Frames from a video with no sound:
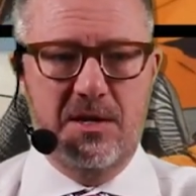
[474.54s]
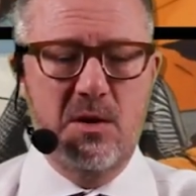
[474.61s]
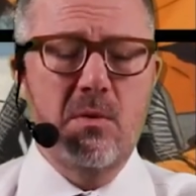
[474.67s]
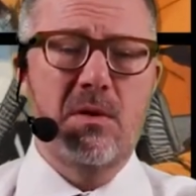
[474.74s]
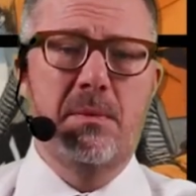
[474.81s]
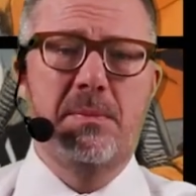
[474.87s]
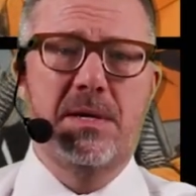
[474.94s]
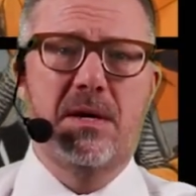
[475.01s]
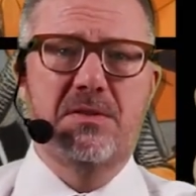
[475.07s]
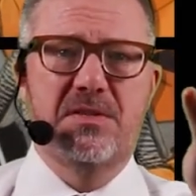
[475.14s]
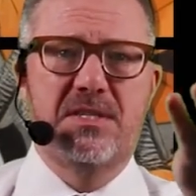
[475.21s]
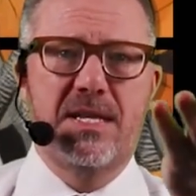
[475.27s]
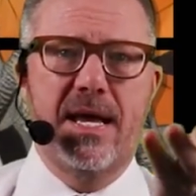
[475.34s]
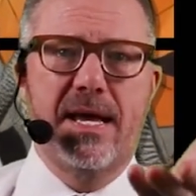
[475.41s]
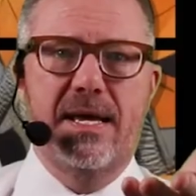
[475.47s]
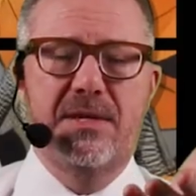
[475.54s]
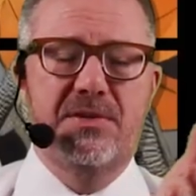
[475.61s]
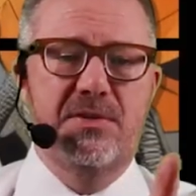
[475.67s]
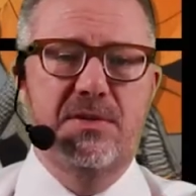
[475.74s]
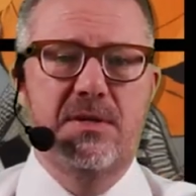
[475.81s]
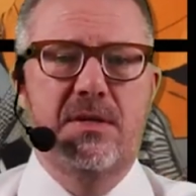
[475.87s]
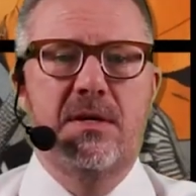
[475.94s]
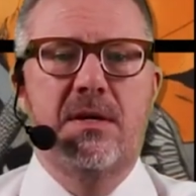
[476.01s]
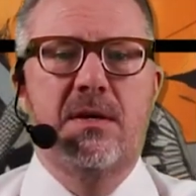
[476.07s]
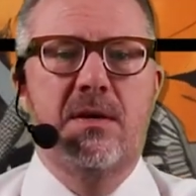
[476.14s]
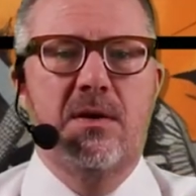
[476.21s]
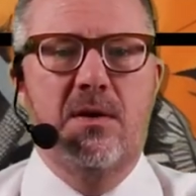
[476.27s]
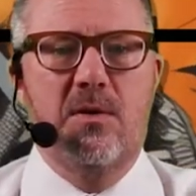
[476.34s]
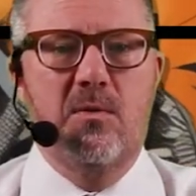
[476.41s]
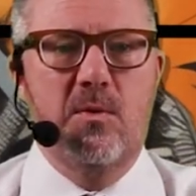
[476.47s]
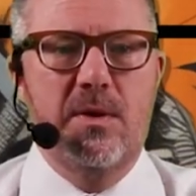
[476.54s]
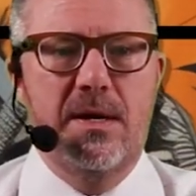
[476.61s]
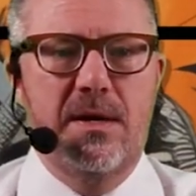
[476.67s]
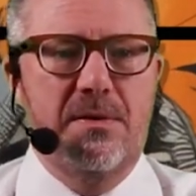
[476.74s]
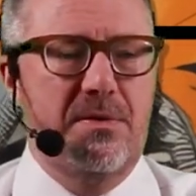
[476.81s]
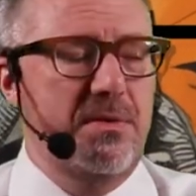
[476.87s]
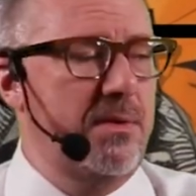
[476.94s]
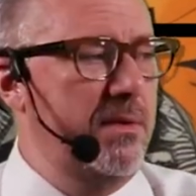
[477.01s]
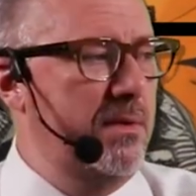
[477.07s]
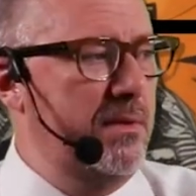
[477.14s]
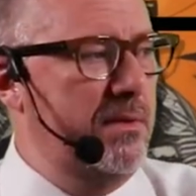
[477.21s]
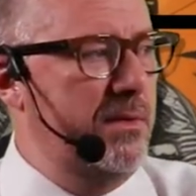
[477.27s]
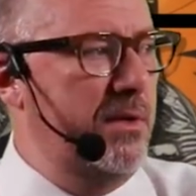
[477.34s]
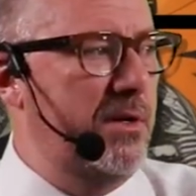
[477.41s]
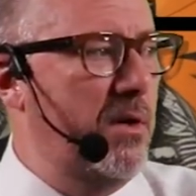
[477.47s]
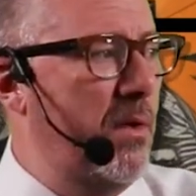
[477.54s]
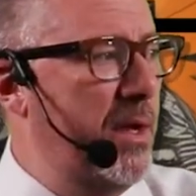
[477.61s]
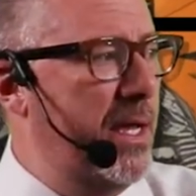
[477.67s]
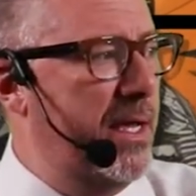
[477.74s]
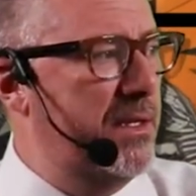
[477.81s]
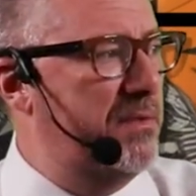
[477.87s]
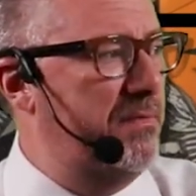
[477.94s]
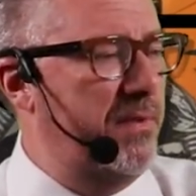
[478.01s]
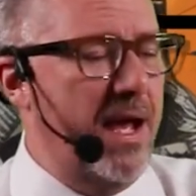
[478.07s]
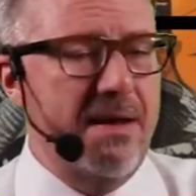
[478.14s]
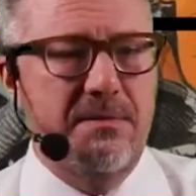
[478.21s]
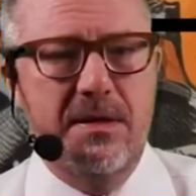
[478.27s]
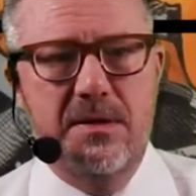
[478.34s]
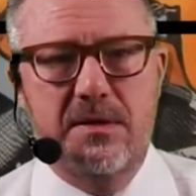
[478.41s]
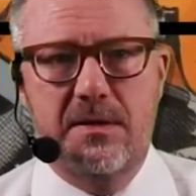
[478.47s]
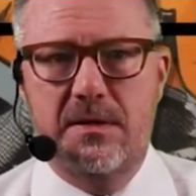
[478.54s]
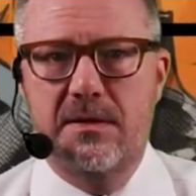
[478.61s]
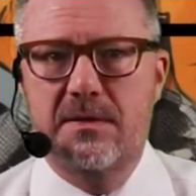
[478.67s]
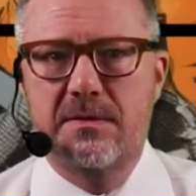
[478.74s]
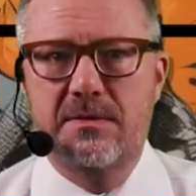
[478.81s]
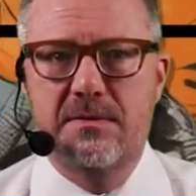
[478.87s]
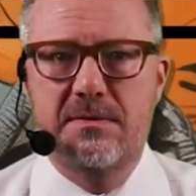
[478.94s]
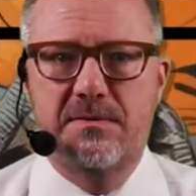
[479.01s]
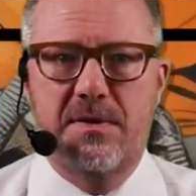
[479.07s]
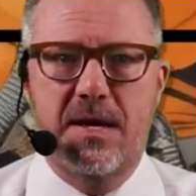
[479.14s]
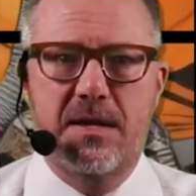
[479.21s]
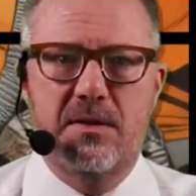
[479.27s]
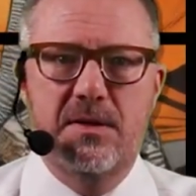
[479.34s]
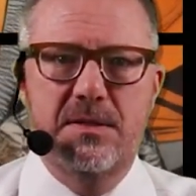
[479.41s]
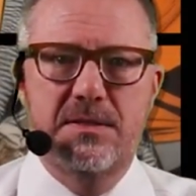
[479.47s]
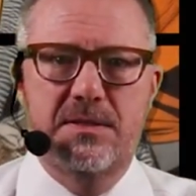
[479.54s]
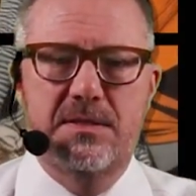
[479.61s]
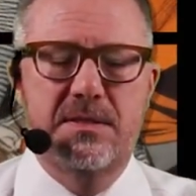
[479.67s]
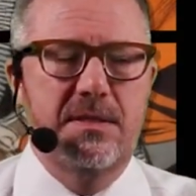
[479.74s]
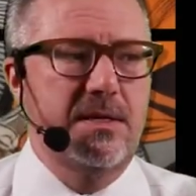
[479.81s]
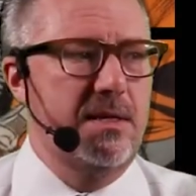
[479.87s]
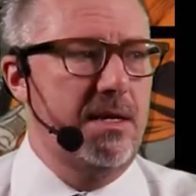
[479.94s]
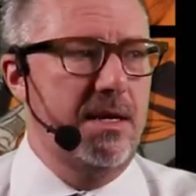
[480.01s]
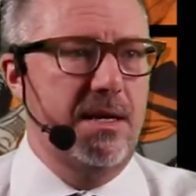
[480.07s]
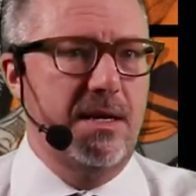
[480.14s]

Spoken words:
Like, you want to be on stage you're going against 5 other finalists,